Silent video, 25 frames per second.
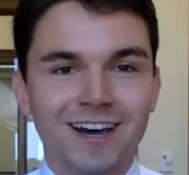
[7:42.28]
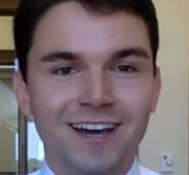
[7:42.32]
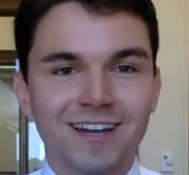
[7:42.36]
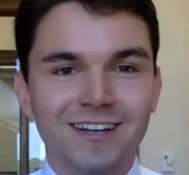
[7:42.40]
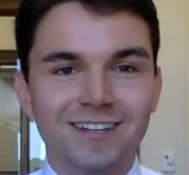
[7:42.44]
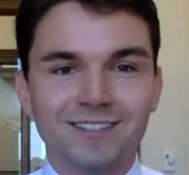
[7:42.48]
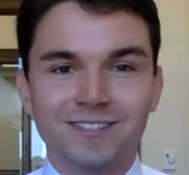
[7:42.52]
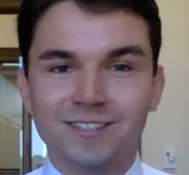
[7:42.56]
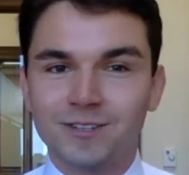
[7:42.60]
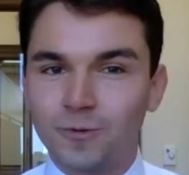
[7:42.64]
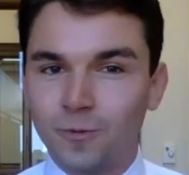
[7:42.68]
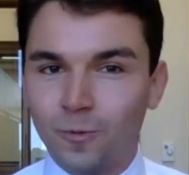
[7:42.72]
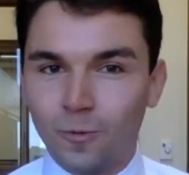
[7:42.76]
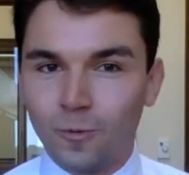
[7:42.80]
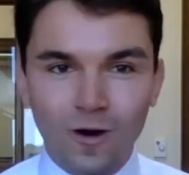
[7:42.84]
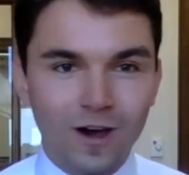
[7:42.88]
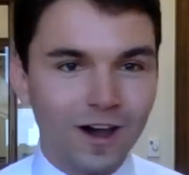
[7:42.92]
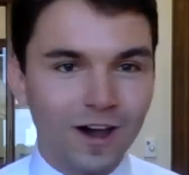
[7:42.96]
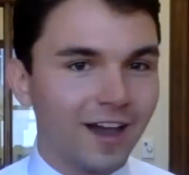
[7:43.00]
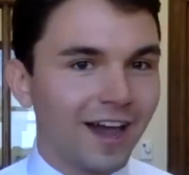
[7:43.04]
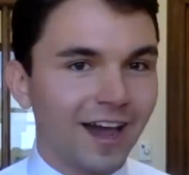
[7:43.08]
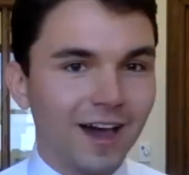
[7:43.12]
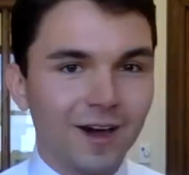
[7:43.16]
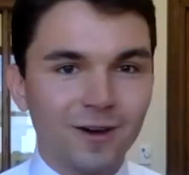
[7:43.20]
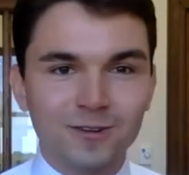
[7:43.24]
to
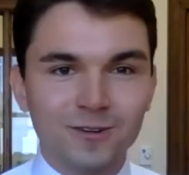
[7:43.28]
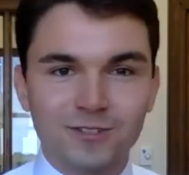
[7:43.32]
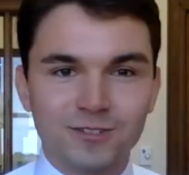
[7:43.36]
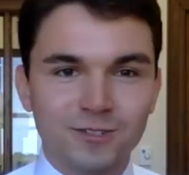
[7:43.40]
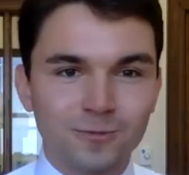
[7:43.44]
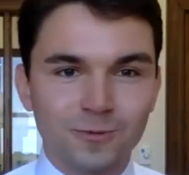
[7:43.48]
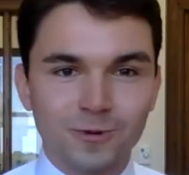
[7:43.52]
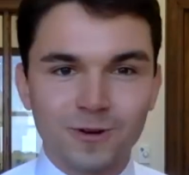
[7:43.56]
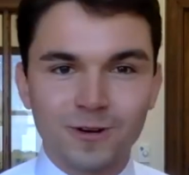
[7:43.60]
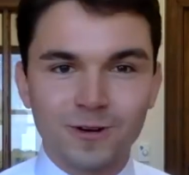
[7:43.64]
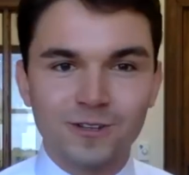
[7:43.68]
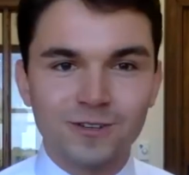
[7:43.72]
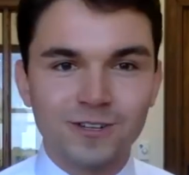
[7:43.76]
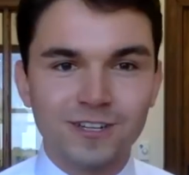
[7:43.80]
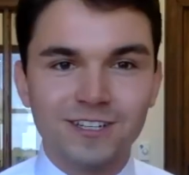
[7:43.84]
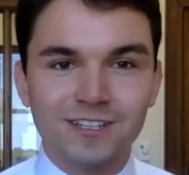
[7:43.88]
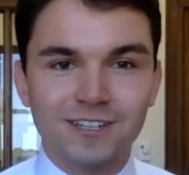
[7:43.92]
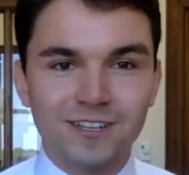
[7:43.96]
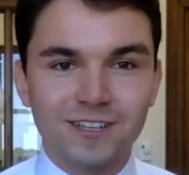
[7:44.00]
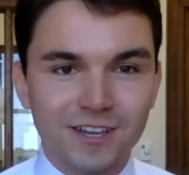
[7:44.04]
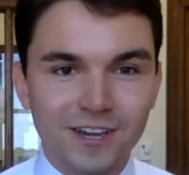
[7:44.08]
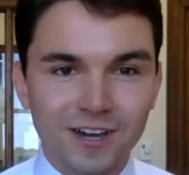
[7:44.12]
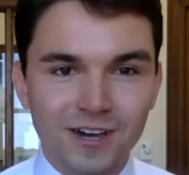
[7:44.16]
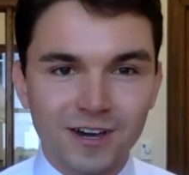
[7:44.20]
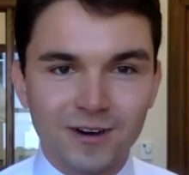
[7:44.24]
walk out to where you need to
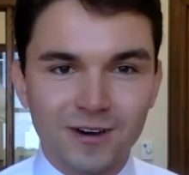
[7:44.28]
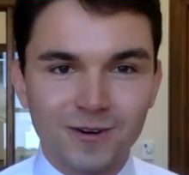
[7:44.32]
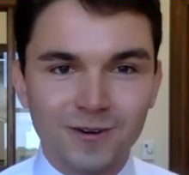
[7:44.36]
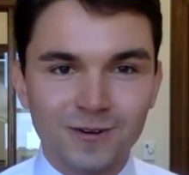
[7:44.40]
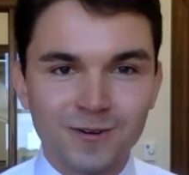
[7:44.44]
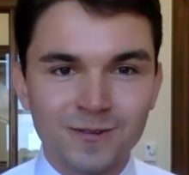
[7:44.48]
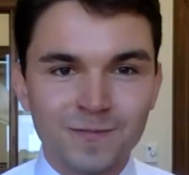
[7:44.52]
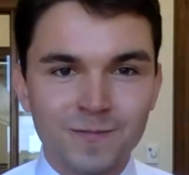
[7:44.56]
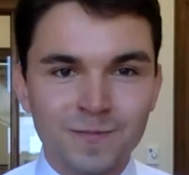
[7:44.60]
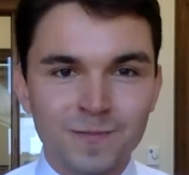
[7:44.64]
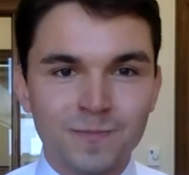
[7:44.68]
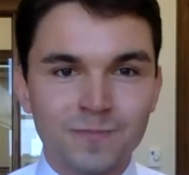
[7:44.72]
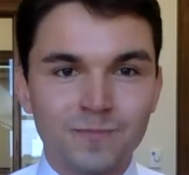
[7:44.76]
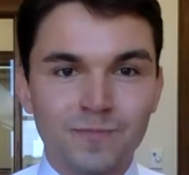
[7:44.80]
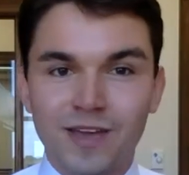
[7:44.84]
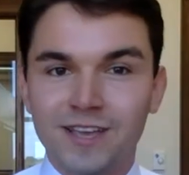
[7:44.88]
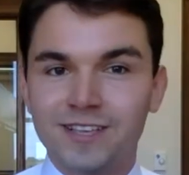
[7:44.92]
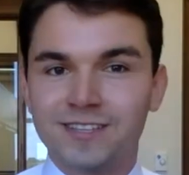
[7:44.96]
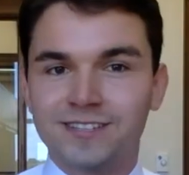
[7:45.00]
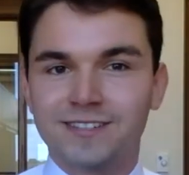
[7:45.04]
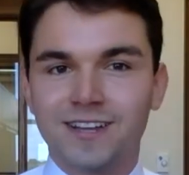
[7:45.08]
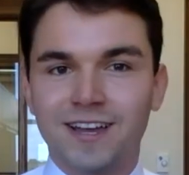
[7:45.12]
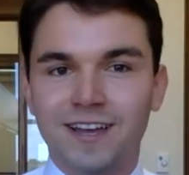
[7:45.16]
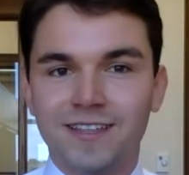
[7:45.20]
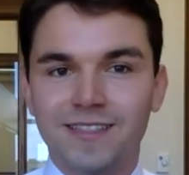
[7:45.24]
go
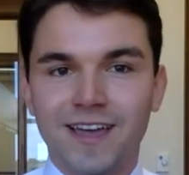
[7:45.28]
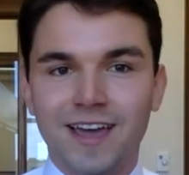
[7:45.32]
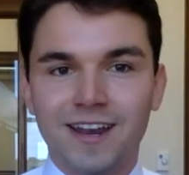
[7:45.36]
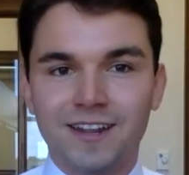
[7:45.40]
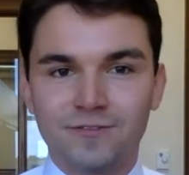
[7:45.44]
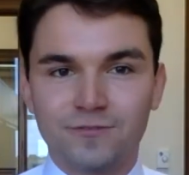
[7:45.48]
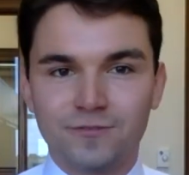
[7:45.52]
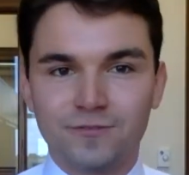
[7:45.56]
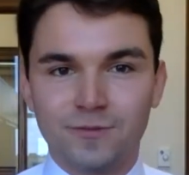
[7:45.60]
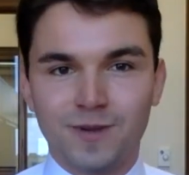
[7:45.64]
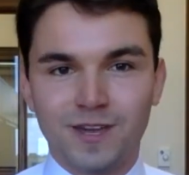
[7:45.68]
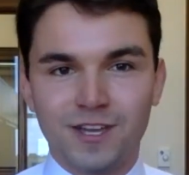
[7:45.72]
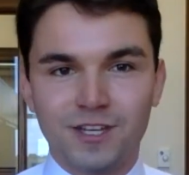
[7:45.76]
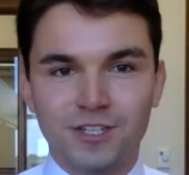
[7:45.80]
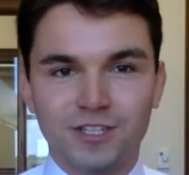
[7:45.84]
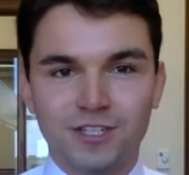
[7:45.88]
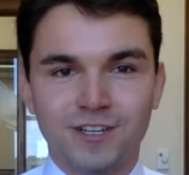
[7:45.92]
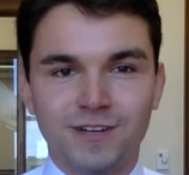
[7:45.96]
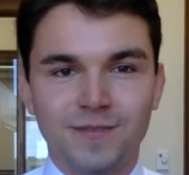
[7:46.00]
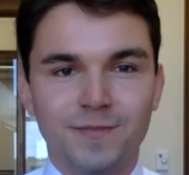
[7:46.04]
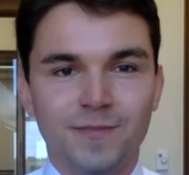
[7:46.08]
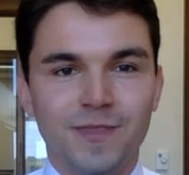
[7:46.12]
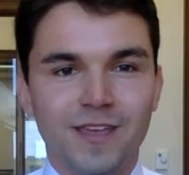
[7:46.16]
based on that information.